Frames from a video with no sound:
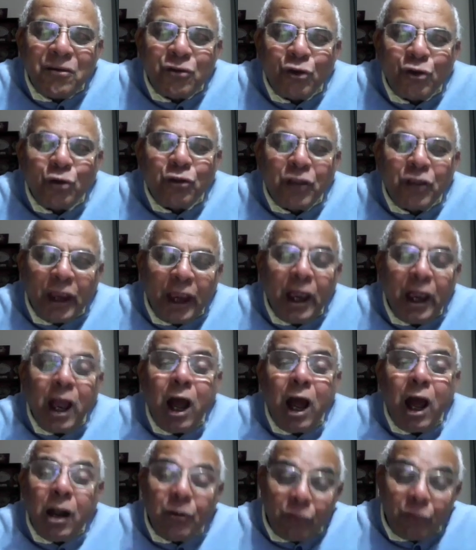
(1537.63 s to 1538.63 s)
So they
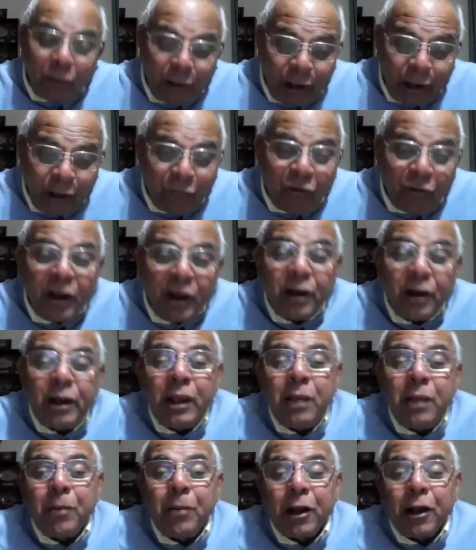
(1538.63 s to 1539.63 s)
are
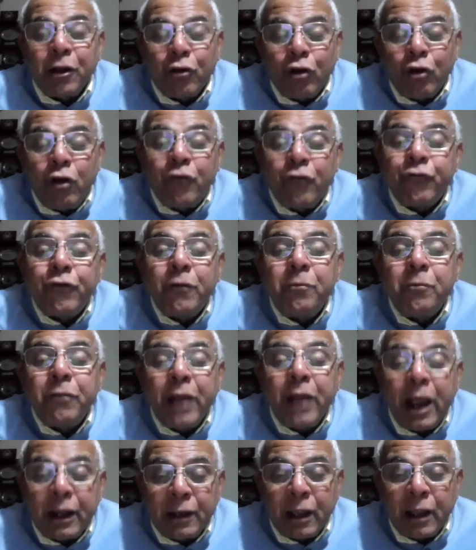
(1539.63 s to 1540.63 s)
definitely better off from
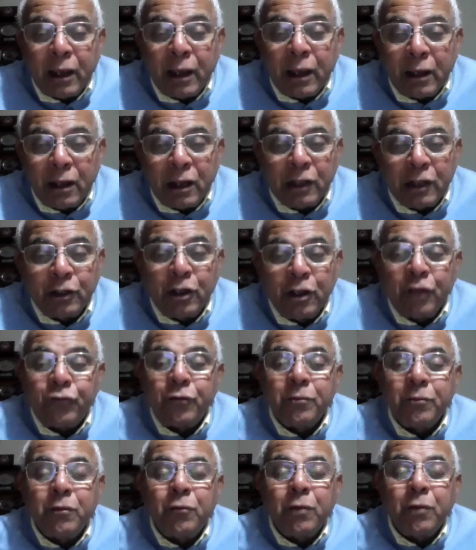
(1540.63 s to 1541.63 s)
that angle. Others,
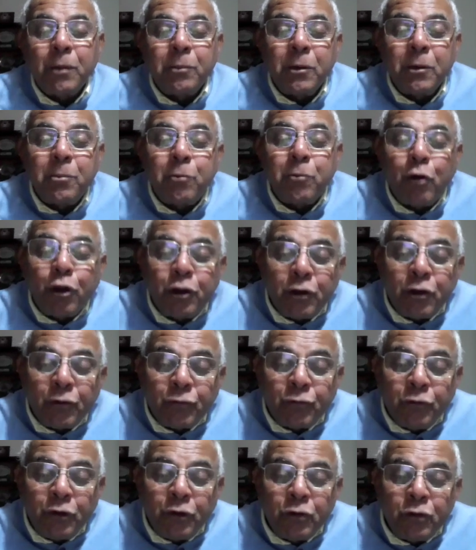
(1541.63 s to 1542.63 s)
from the weapon point
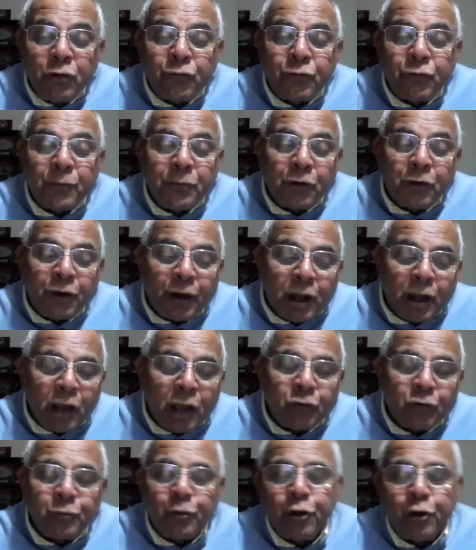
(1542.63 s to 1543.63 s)
of view, from the
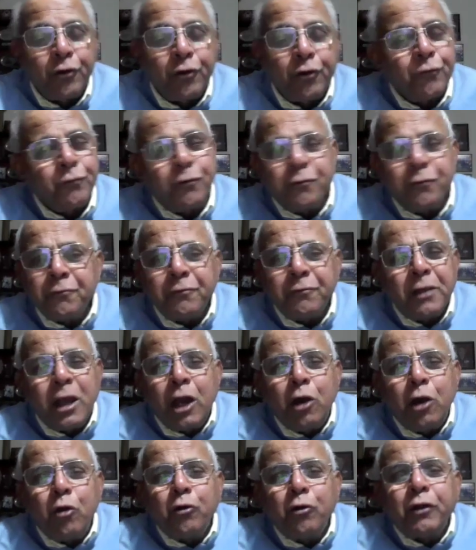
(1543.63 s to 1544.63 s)
radar's point of view, we
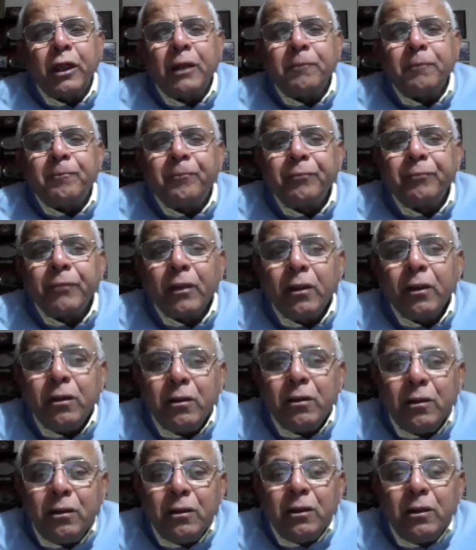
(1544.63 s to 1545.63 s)
are okay.
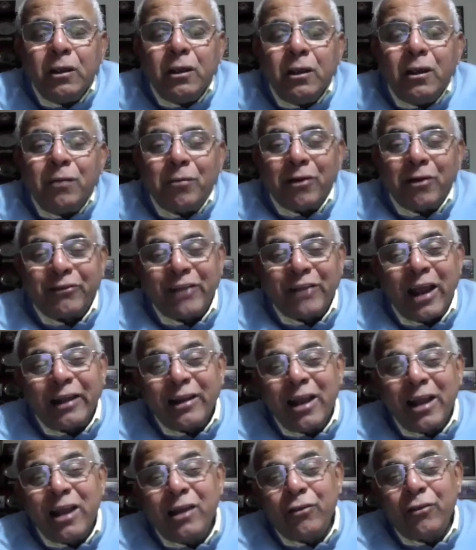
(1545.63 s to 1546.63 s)
But
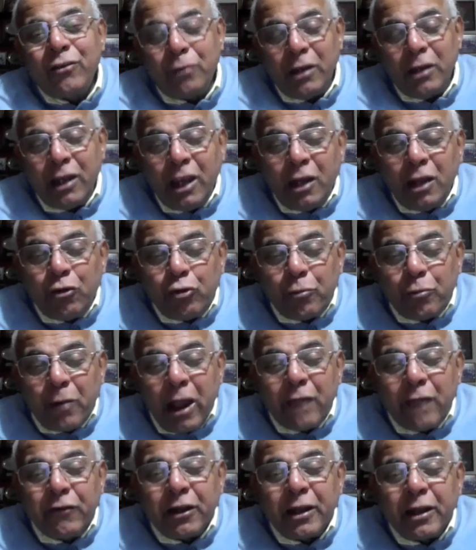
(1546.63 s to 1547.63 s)
satellites, we need to
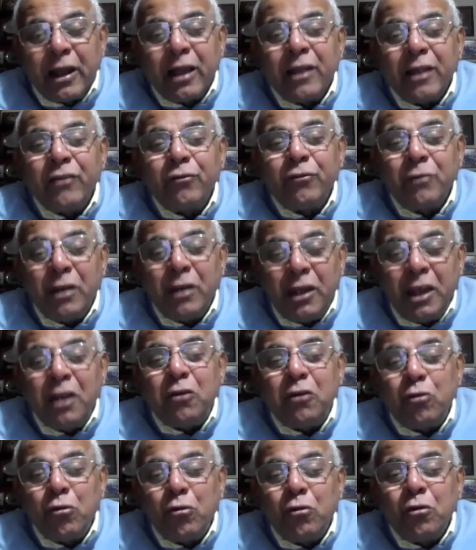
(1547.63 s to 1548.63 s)
privatize. We
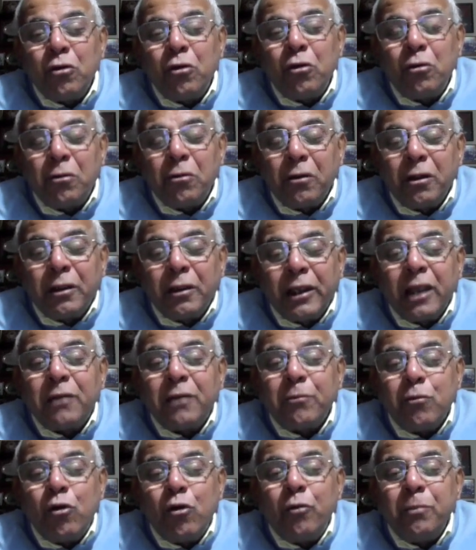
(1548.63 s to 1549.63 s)
need to,
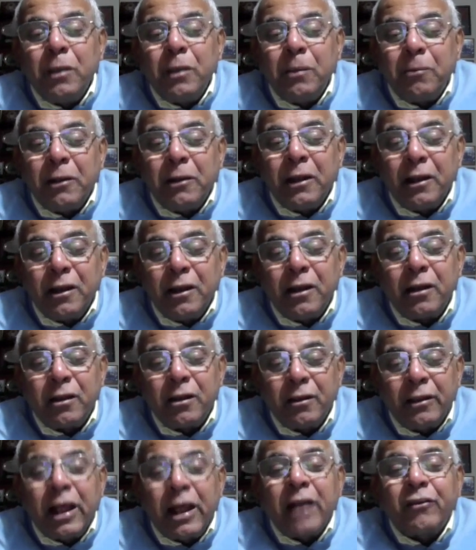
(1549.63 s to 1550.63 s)
get more people in it.
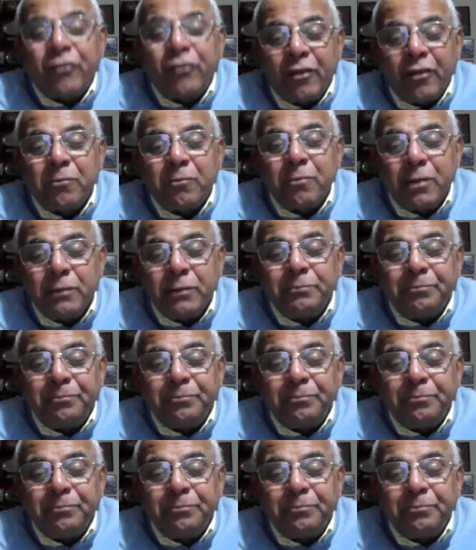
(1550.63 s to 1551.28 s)
That's it.